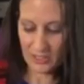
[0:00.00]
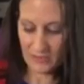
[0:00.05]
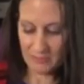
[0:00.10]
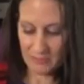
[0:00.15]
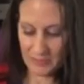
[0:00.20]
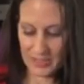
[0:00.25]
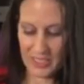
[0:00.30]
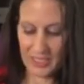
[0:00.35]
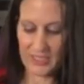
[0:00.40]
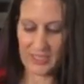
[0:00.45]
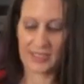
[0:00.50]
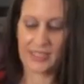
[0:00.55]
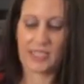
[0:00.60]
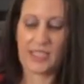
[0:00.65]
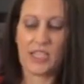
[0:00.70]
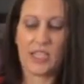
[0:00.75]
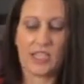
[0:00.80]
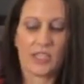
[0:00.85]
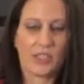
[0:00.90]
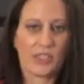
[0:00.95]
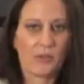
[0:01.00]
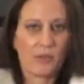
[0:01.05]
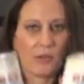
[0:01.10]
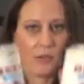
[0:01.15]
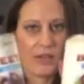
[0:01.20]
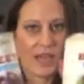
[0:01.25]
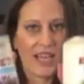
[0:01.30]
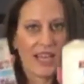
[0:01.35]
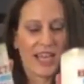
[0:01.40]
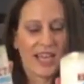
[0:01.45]
We need our beets. So
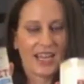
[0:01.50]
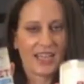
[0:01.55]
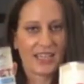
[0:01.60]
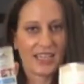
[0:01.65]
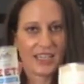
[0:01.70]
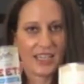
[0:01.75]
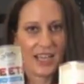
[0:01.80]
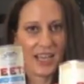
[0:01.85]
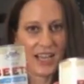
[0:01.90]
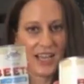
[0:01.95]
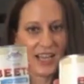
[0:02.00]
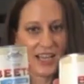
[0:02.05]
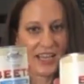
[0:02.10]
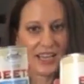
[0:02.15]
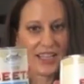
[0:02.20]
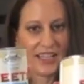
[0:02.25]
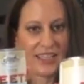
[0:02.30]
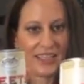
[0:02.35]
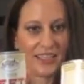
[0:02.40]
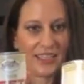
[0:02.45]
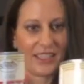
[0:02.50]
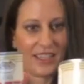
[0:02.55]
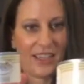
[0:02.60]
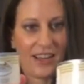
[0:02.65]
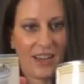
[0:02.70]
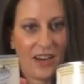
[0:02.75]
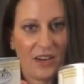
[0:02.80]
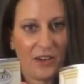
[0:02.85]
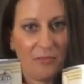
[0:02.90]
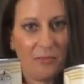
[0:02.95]
we went ahead and
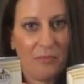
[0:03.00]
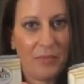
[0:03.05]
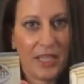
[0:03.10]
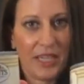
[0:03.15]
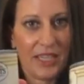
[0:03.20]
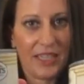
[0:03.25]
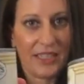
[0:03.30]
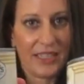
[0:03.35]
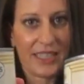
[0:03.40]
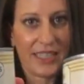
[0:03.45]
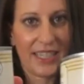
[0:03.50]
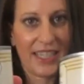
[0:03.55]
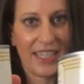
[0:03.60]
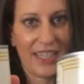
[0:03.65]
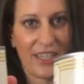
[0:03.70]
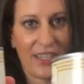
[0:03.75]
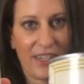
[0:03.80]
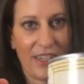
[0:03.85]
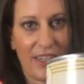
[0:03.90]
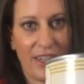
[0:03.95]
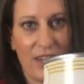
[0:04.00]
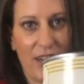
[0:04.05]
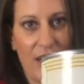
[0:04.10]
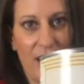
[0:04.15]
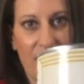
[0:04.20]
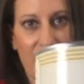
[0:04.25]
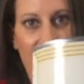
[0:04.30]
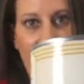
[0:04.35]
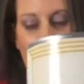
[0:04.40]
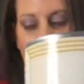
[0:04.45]
got our beets here,